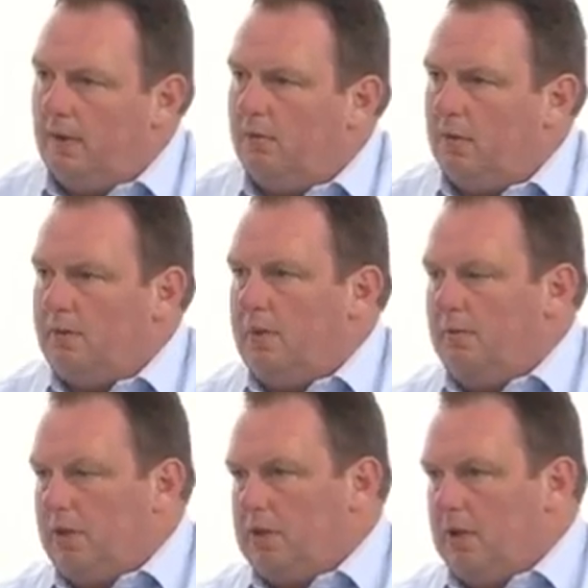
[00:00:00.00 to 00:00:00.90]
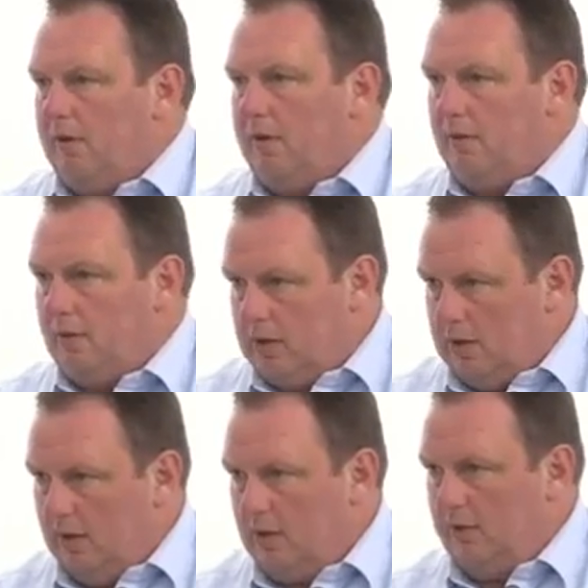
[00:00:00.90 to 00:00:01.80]
you don't want to pump a slurry or a
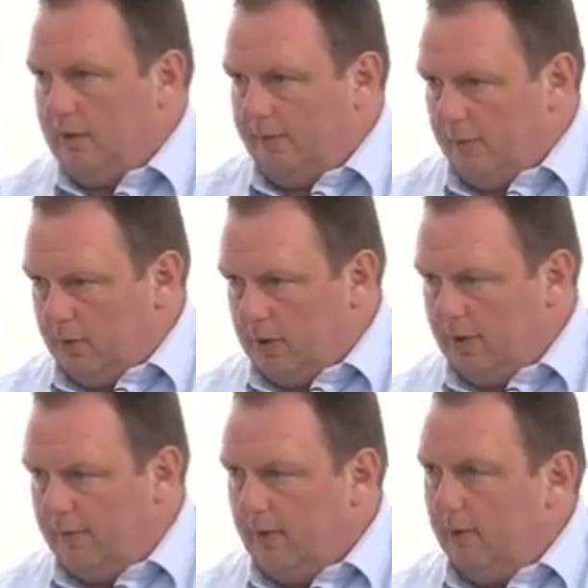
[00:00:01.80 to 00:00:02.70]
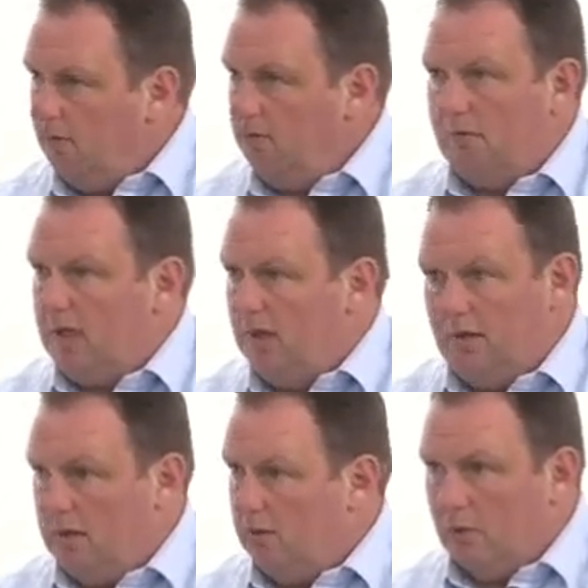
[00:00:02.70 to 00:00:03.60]
sludge or a foodstuff, then
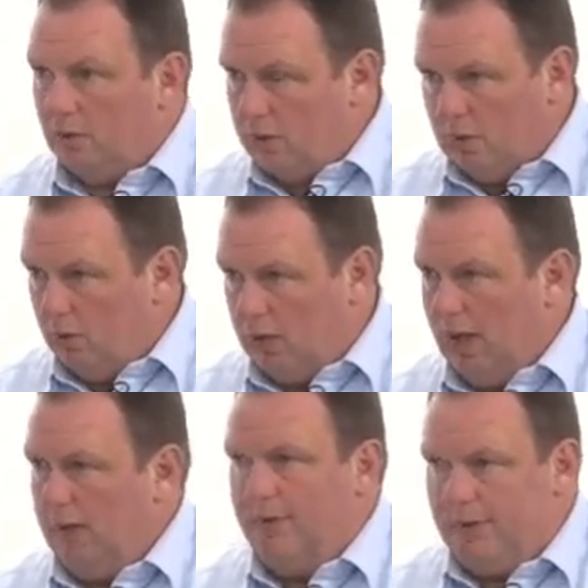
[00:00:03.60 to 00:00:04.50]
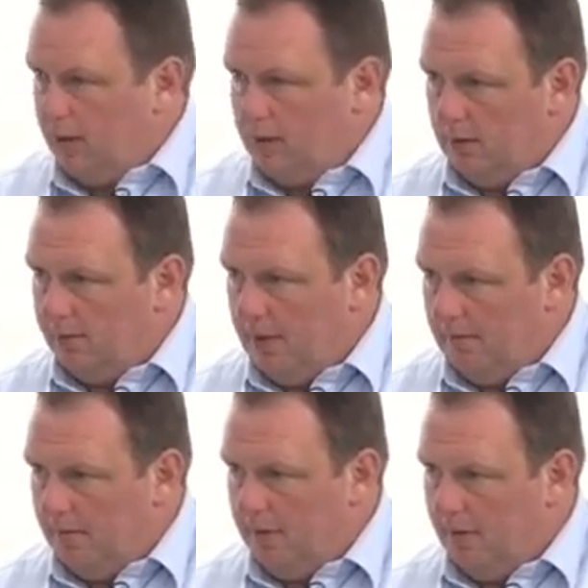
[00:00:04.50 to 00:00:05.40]
you don't want to look at this sort of
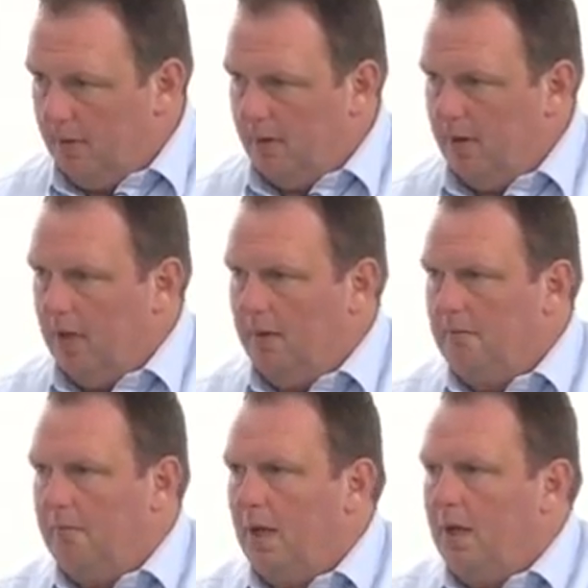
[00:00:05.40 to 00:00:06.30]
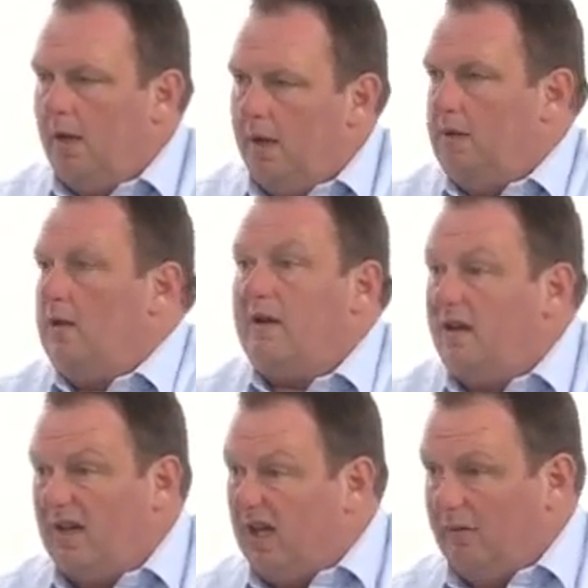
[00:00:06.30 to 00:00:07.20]
pump. It's like a
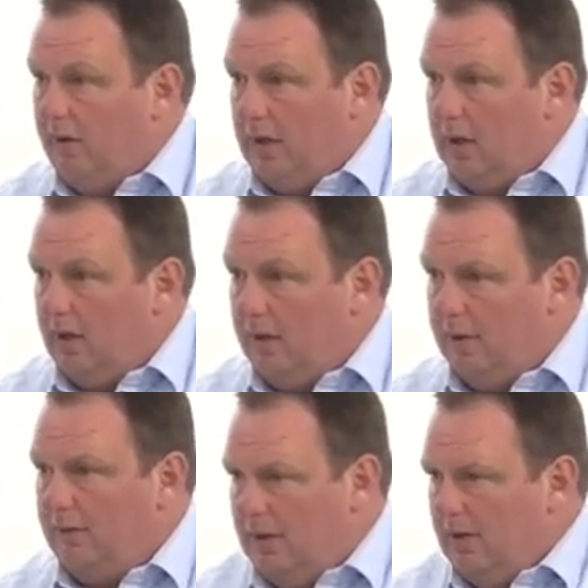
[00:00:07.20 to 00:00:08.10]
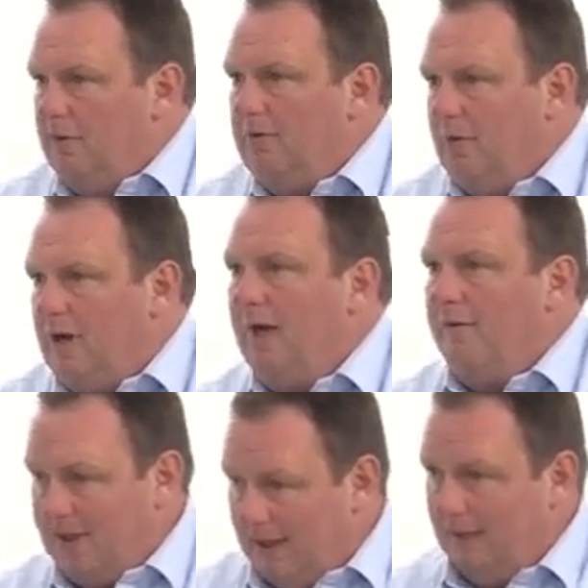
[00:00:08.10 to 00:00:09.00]
digger in the car. Well, you've got to
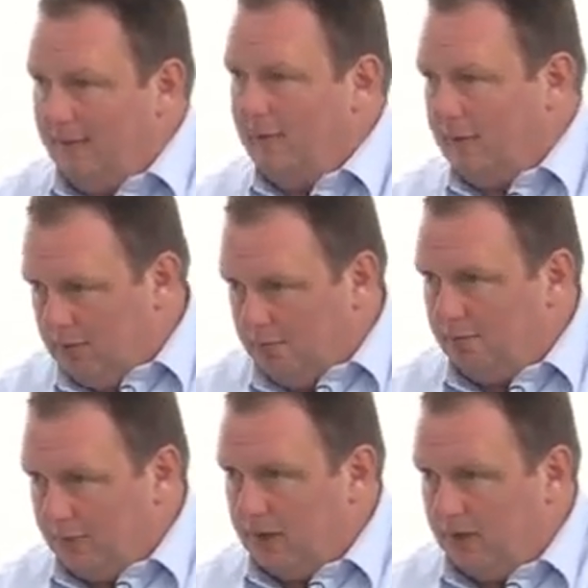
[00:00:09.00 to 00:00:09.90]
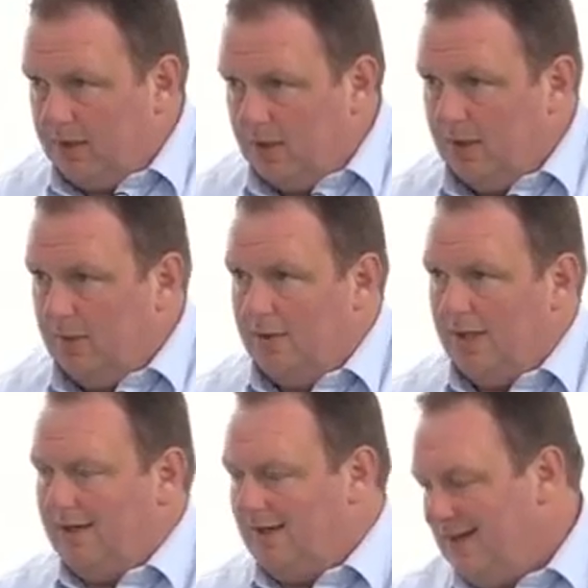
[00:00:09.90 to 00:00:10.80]
have a need for it to use
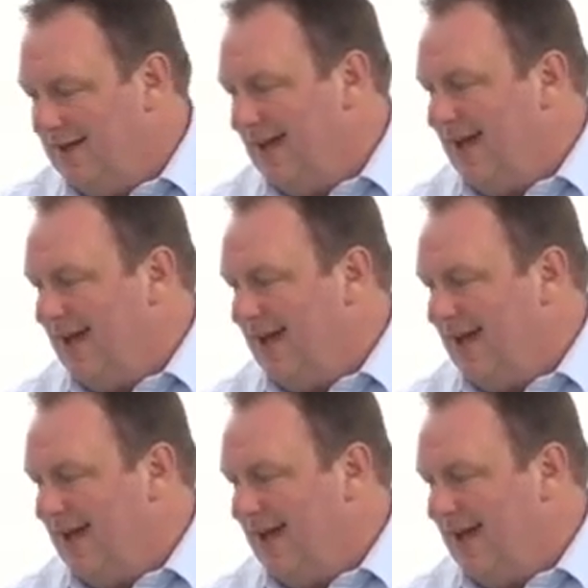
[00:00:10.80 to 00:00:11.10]
it.